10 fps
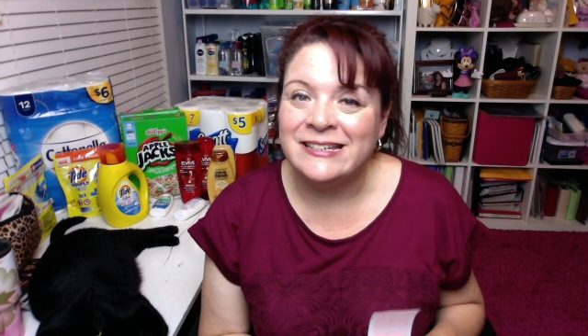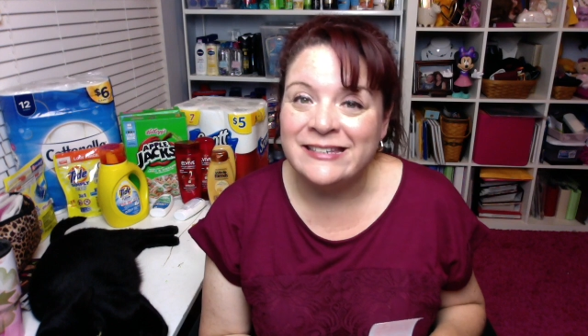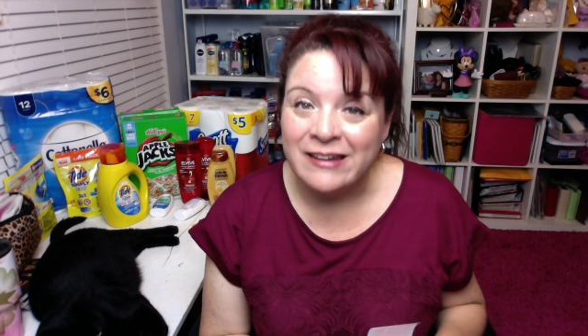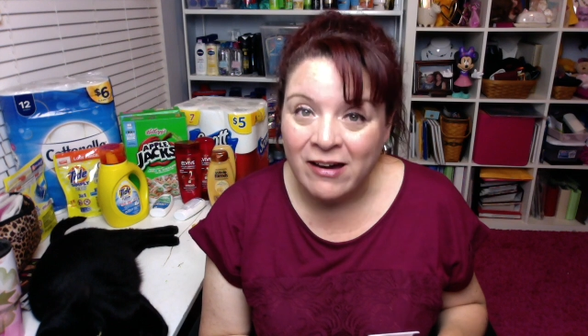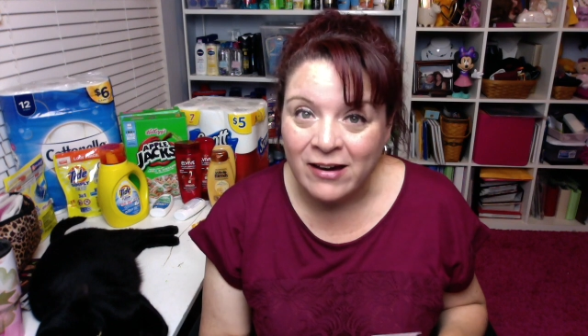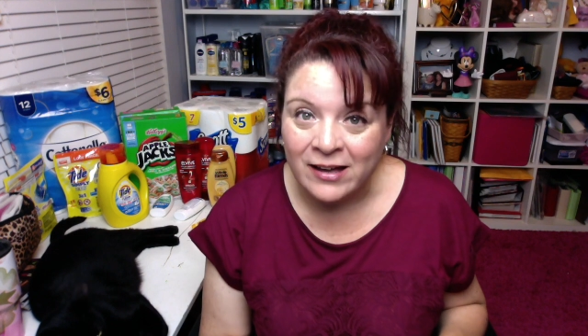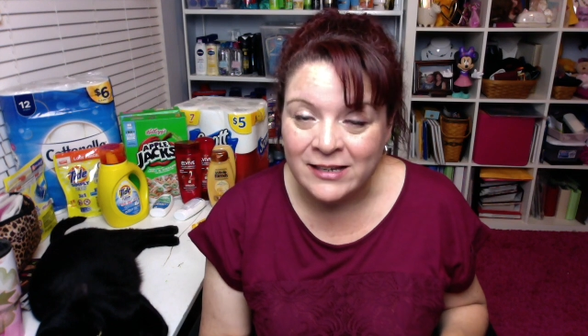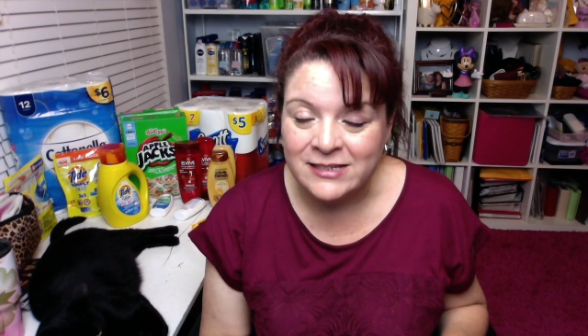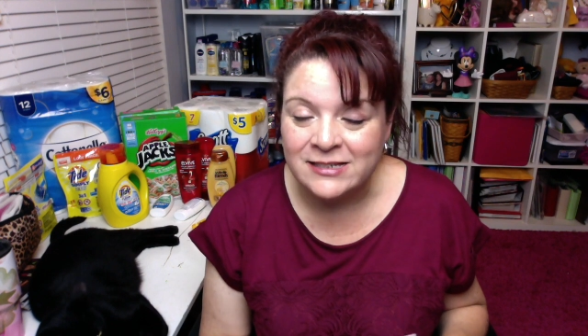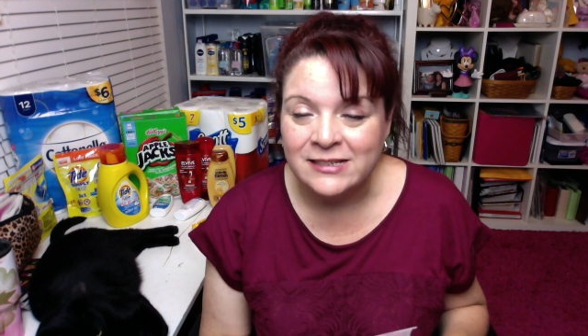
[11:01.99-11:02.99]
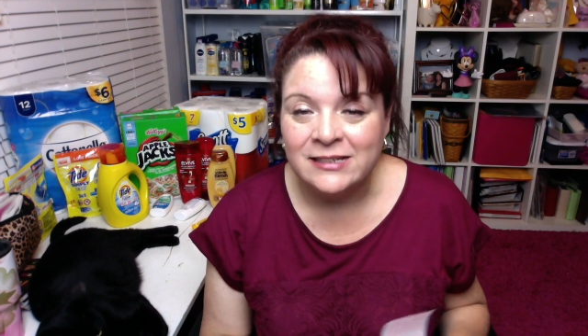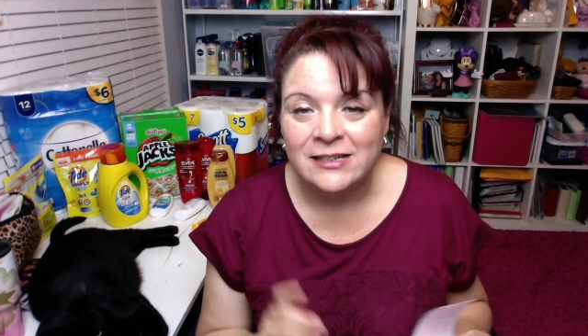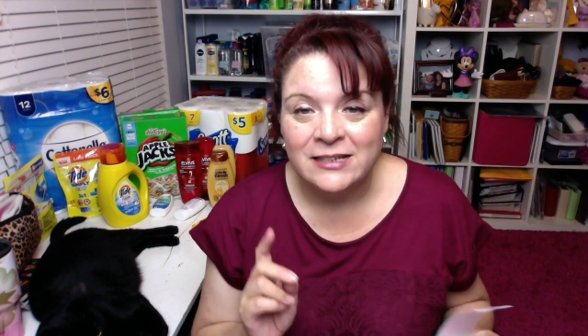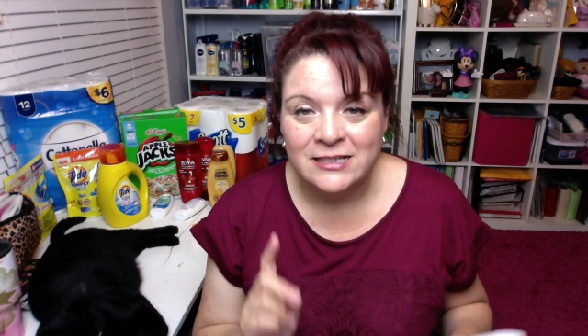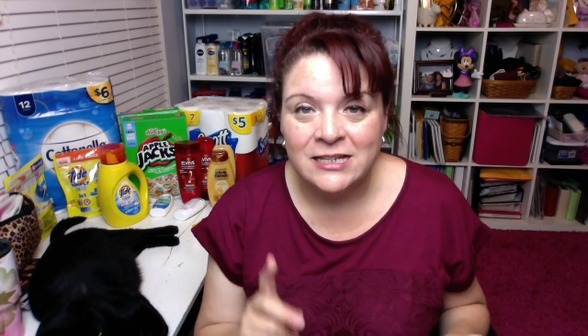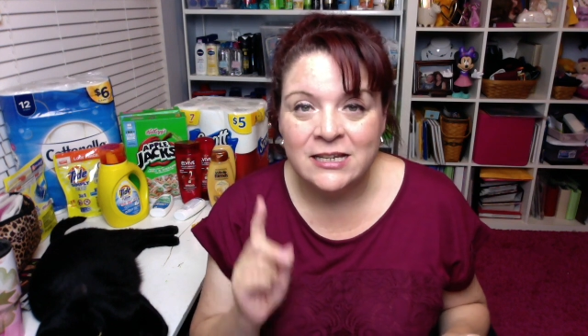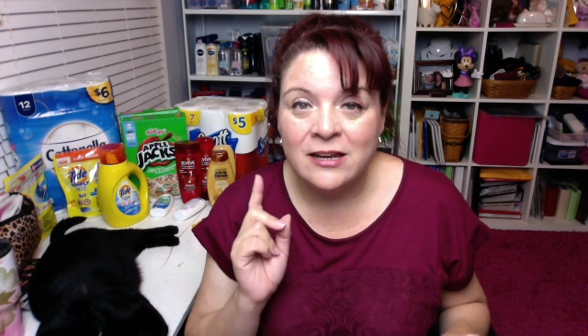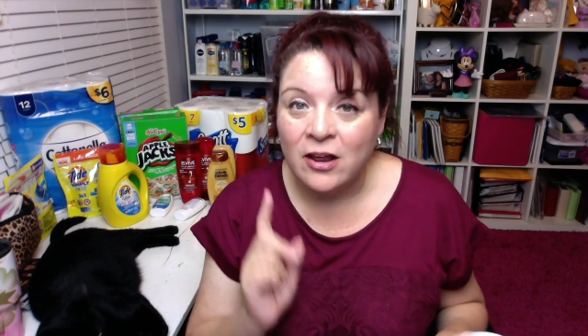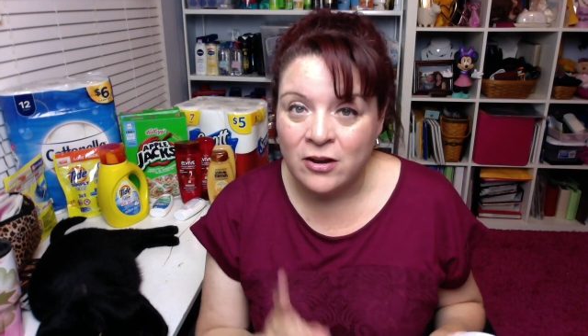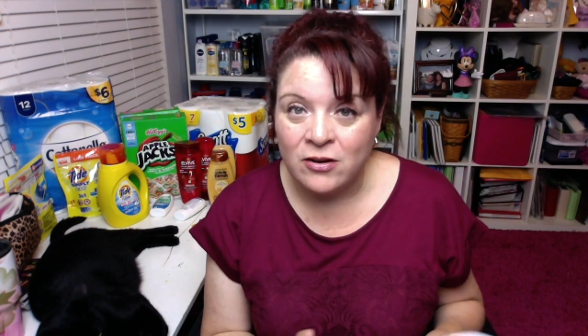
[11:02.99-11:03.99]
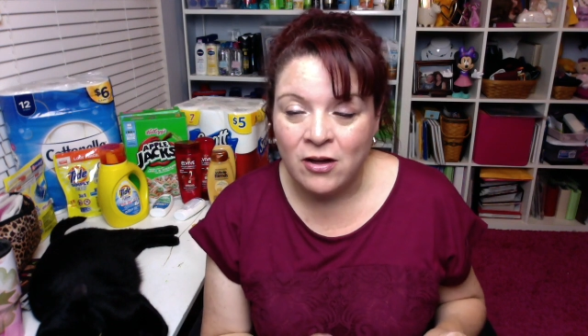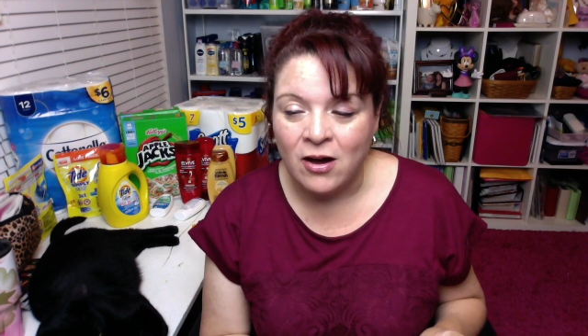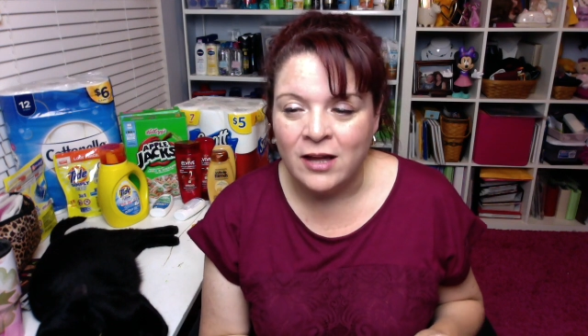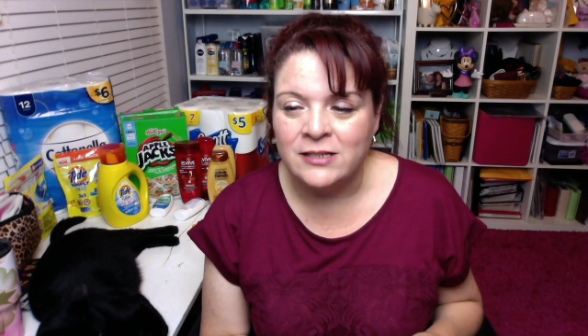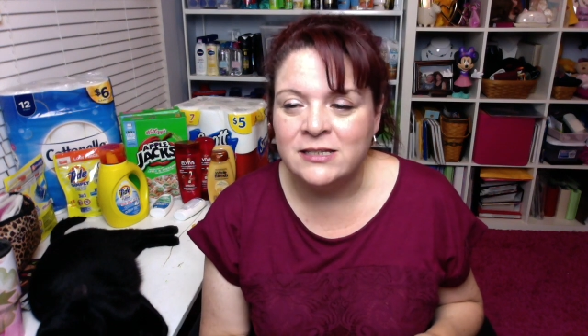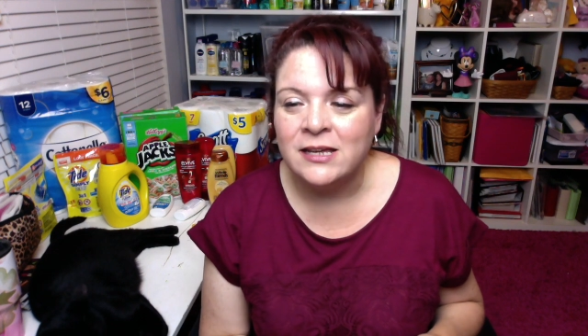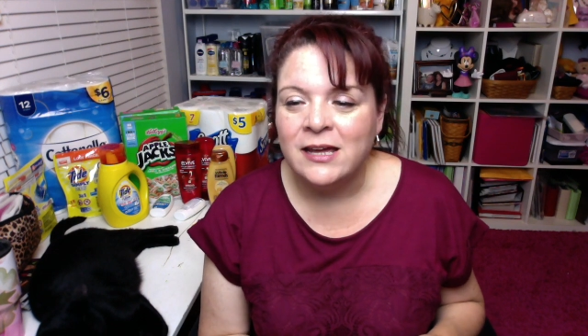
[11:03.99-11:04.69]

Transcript: not, did not